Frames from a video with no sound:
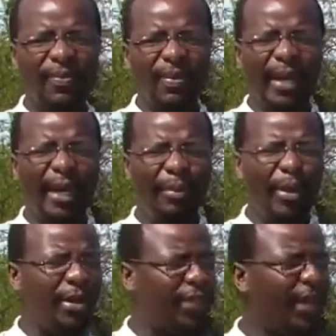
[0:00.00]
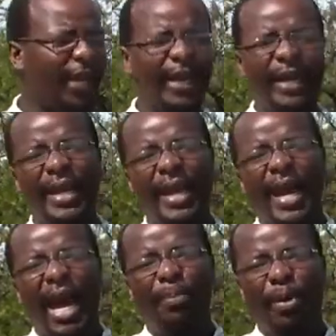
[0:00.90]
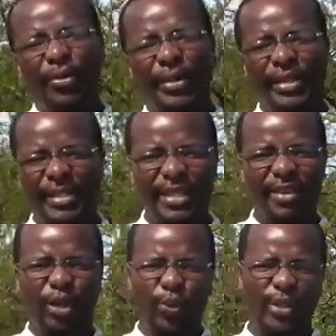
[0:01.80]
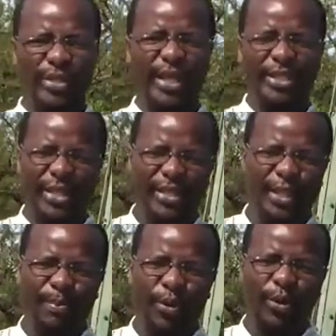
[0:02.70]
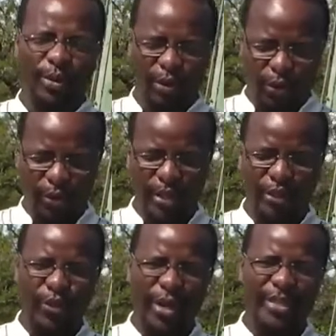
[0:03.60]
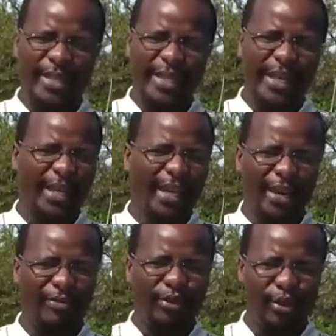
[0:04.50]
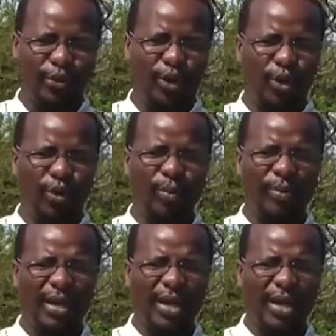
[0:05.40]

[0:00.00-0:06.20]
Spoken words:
and maybe thinking about these 7 words that Jesus spoke on the cross, as you are sitting in the comfort of your home,